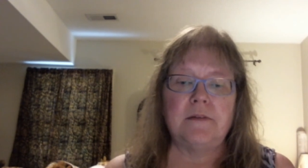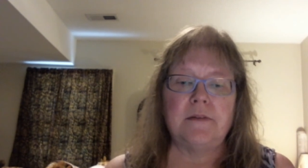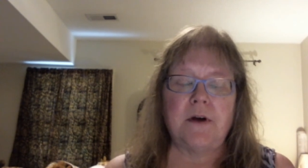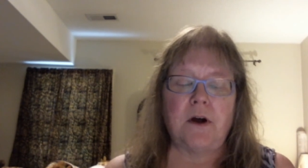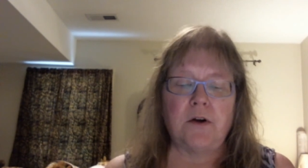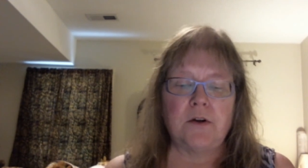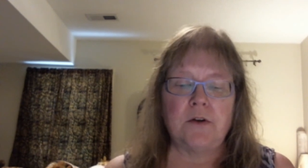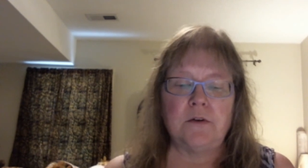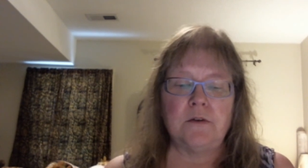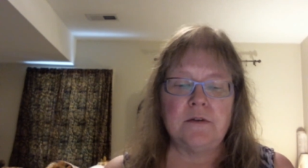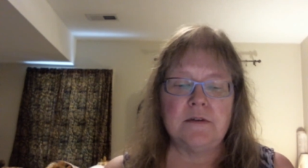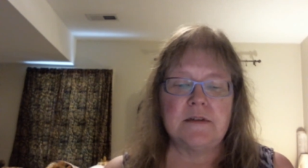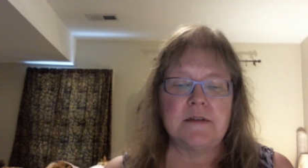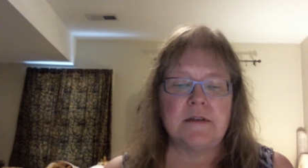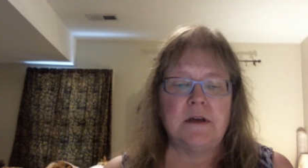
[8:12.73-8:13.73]
the
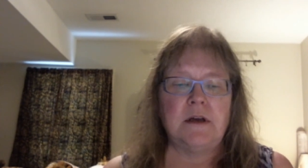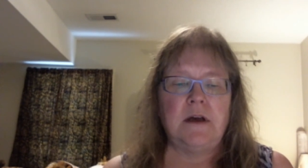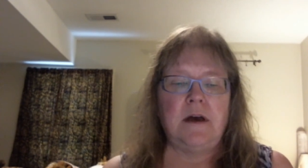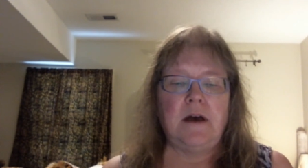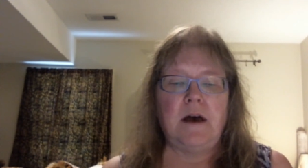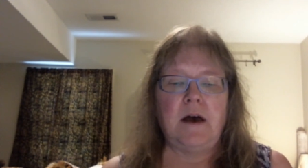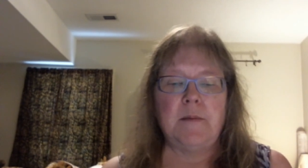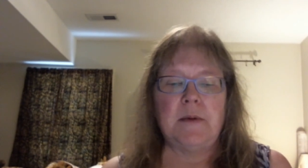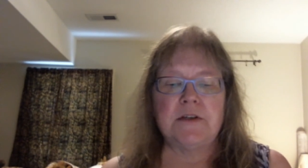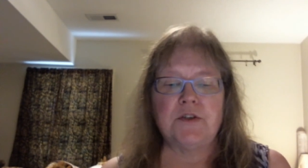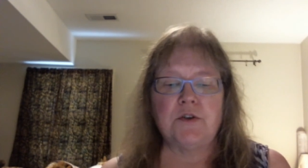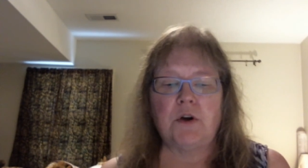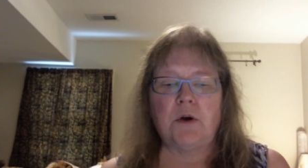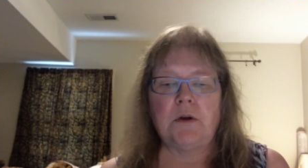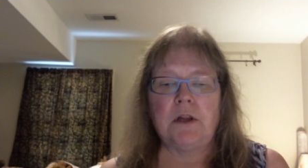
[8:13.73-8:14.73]
articles um, as
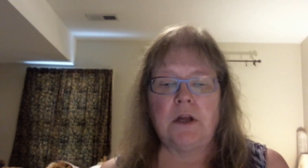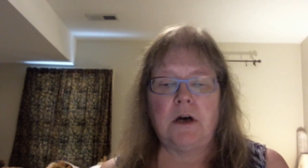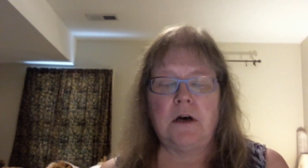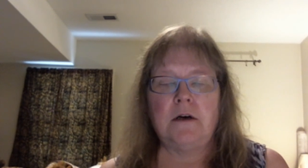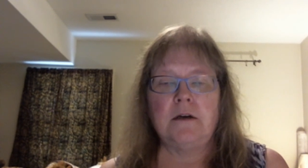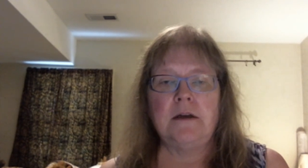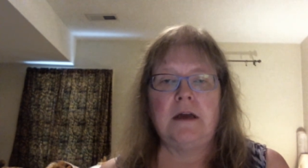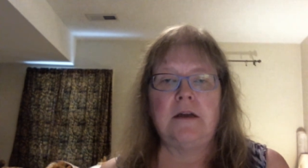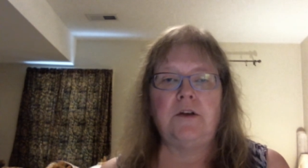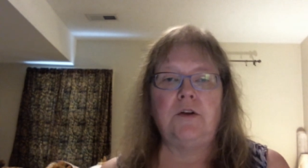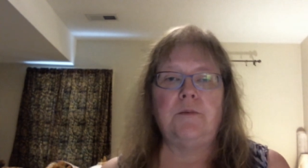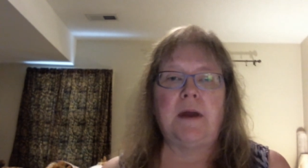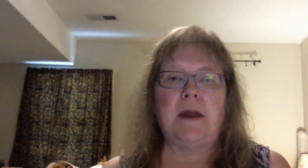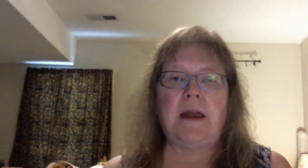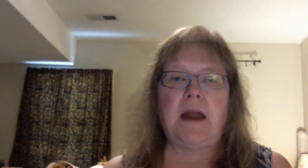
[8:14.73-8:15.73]
you go along and you
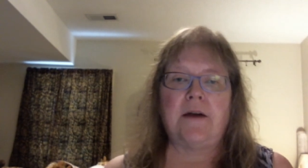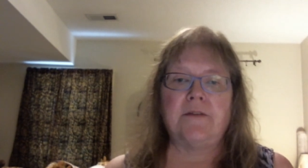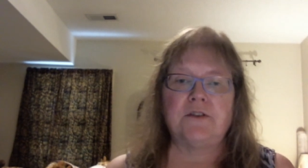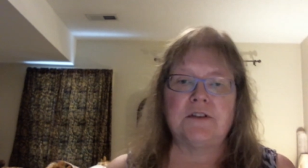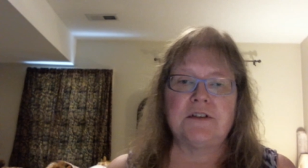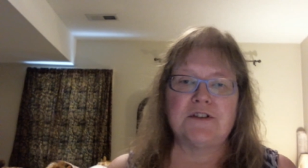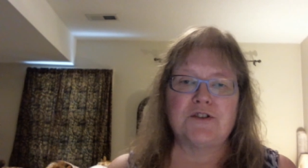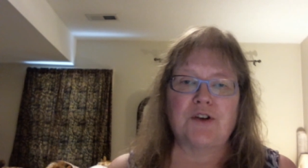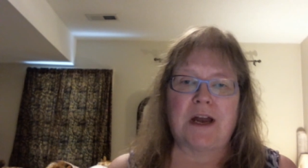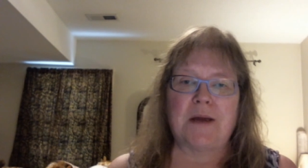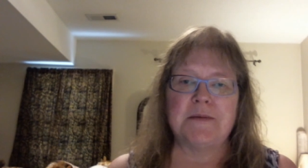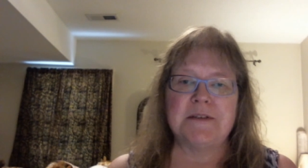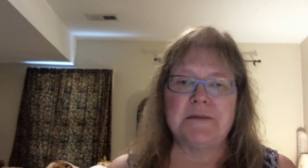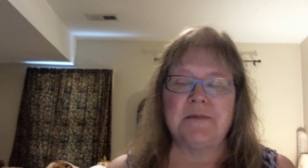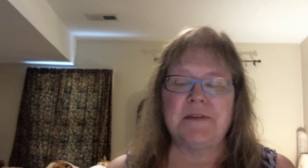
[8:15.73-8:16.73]
may have to describe
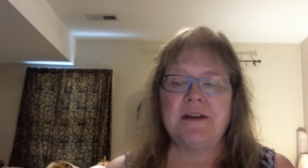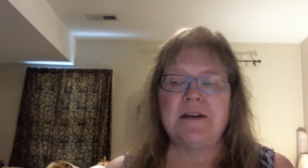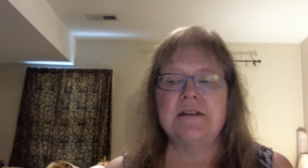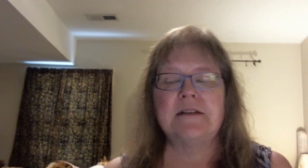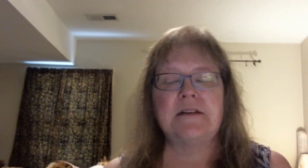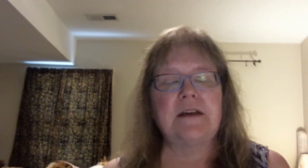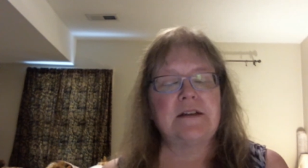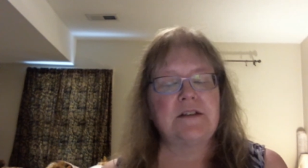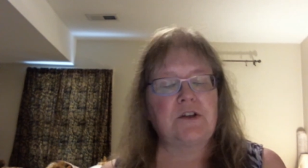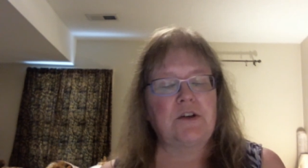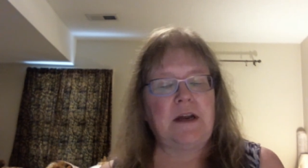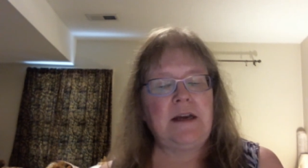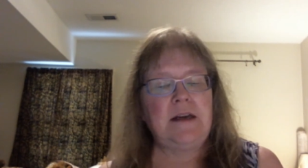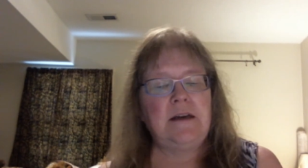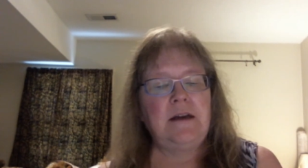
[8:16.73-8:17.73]
some things and that's
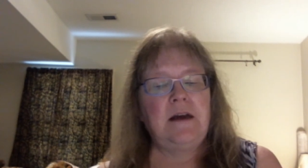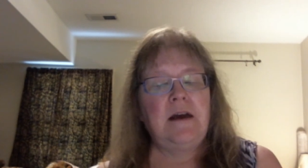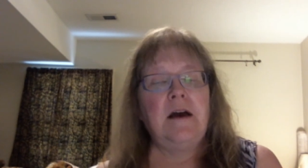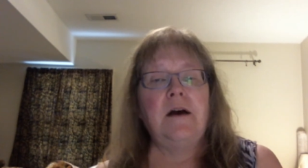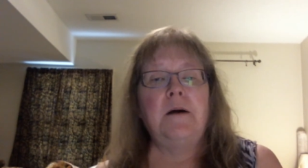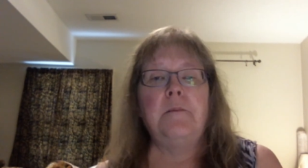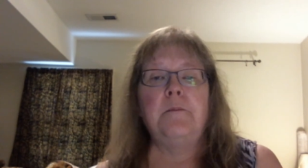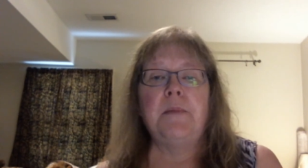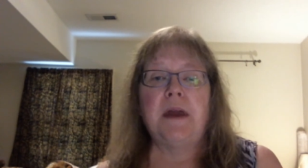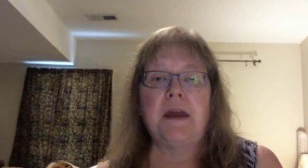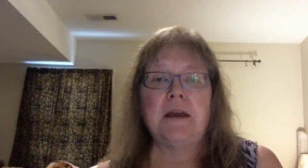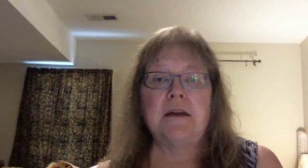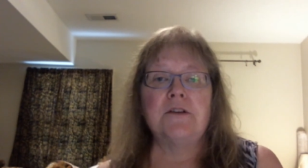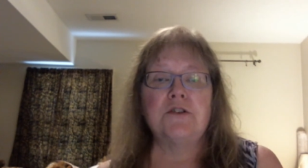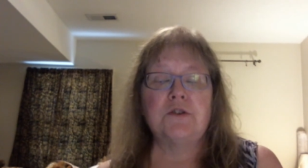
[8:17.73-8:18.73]
great.
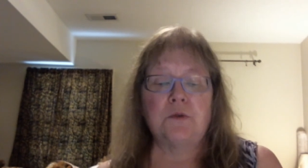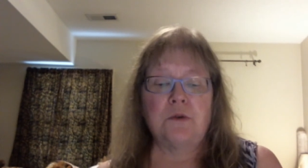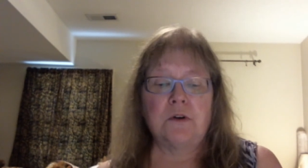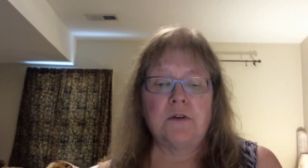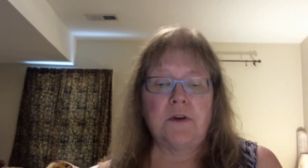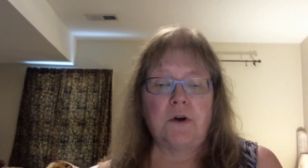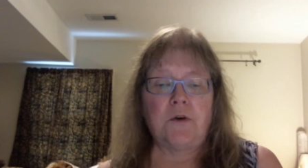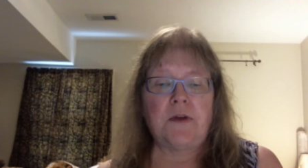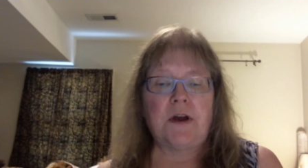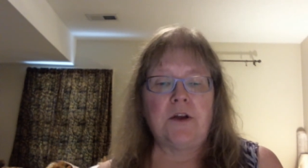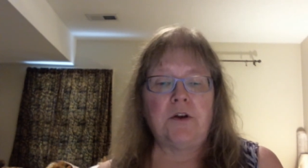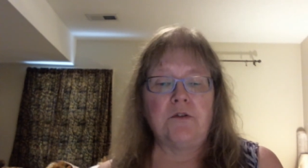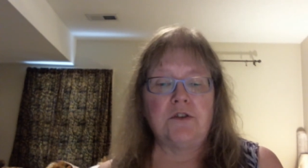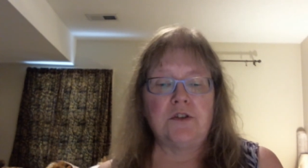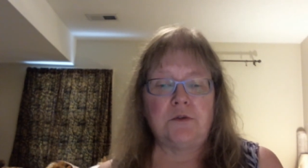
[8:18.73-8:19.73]
Make sure though that
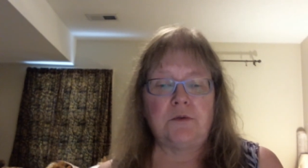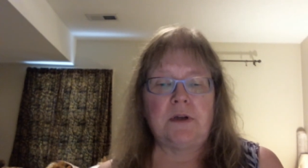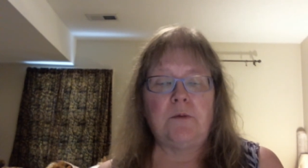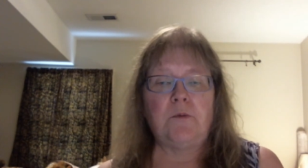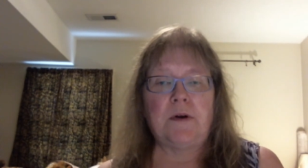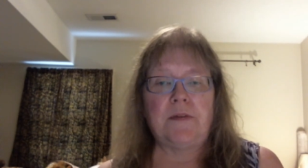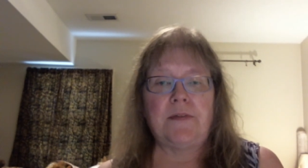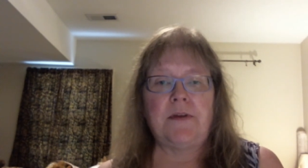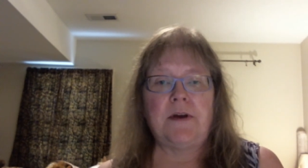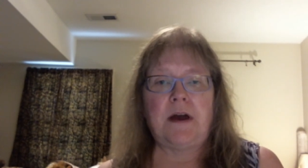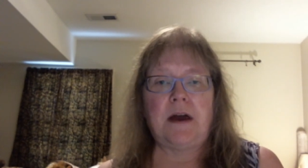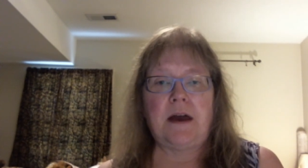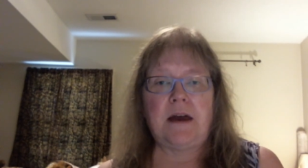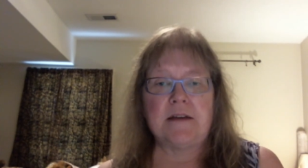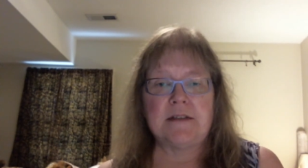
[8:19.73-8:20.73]
you're doing what the
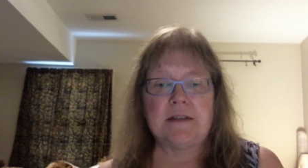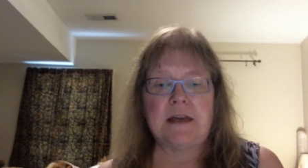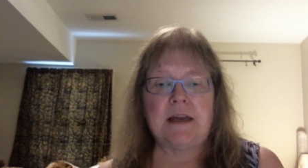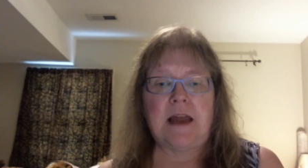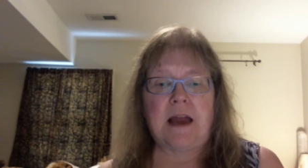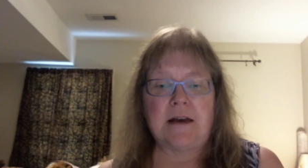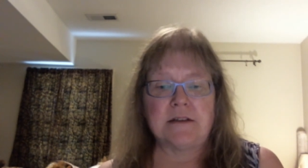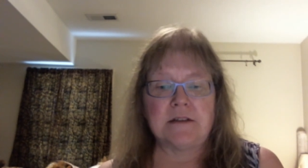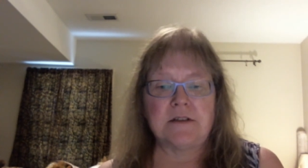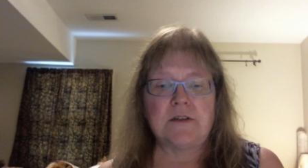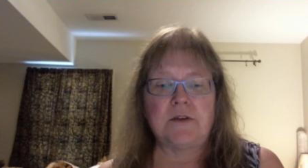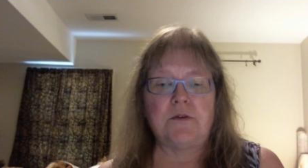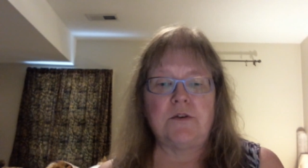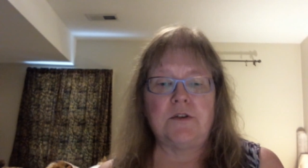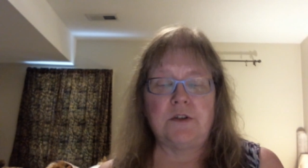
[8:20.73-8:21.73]
essay asks
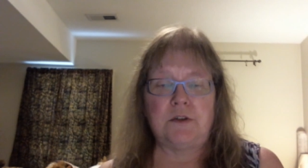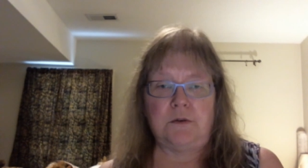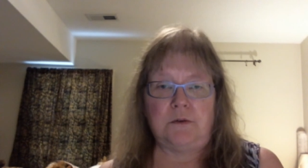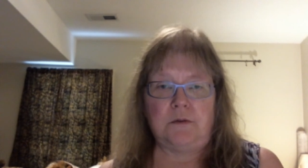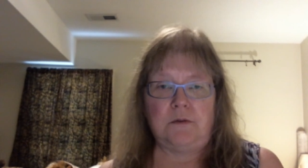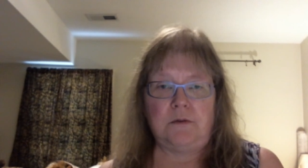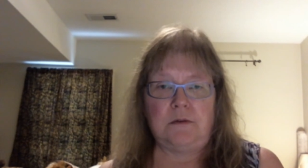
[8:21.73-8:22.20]
you to do.